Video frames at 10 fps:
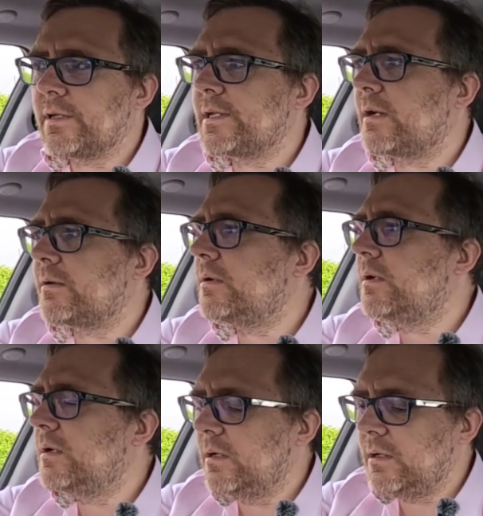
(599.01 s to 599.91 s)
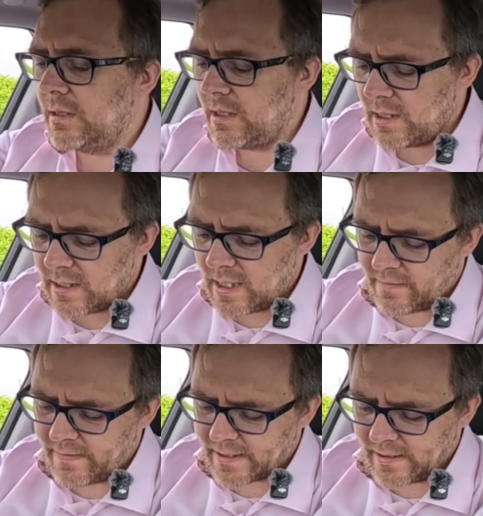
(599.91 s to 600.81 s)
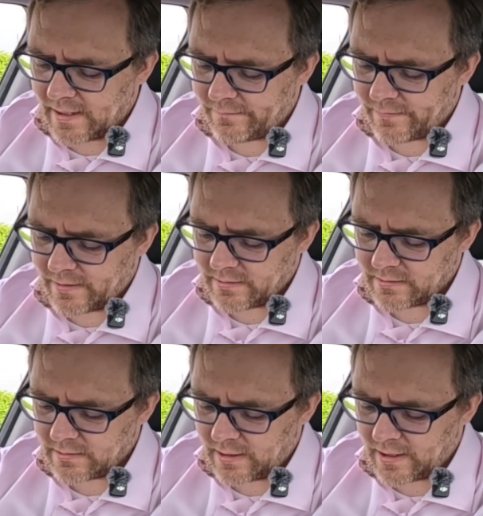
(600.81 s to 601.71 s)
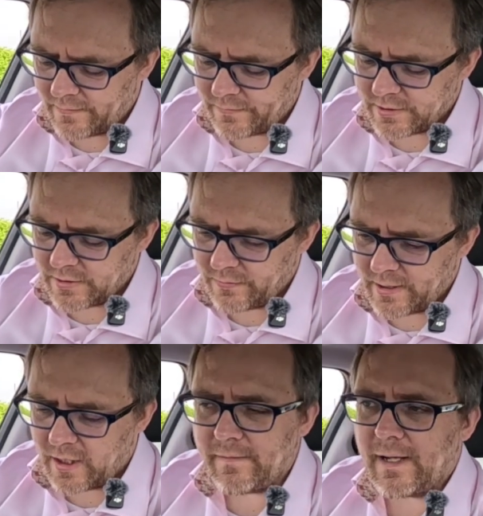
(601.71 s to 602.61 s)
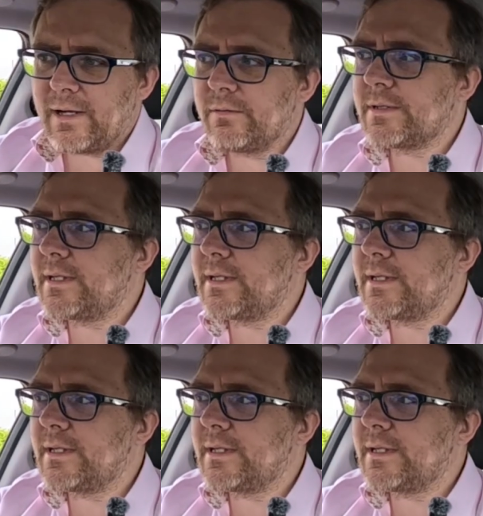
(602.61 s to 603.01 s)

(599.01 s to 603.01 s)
So yeah, I reckon another another 2.5 hours